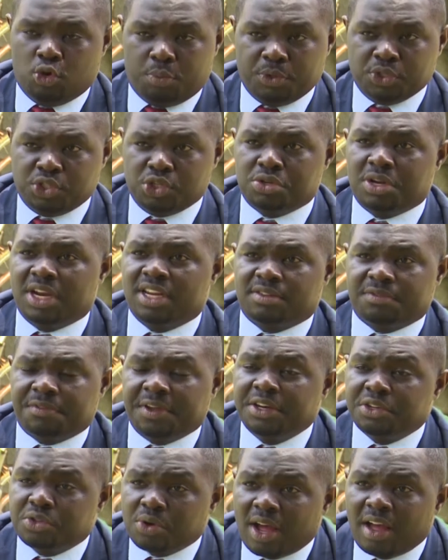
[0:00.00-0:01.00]
The opposition has
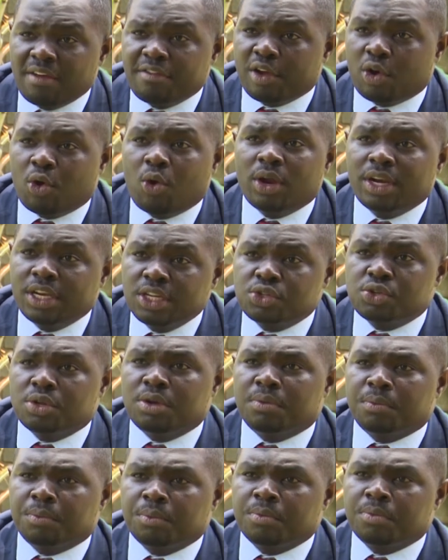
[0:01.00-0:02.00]
failed to have a
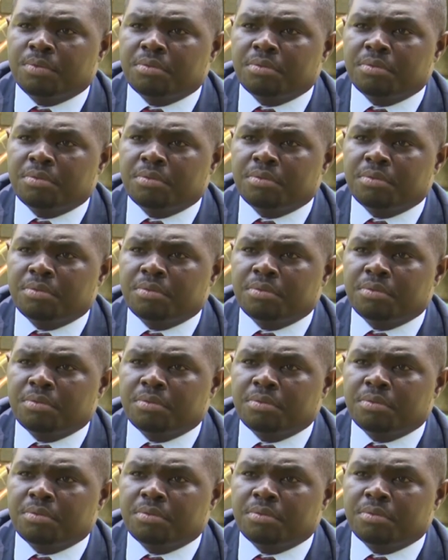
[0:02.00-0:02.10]
coalition.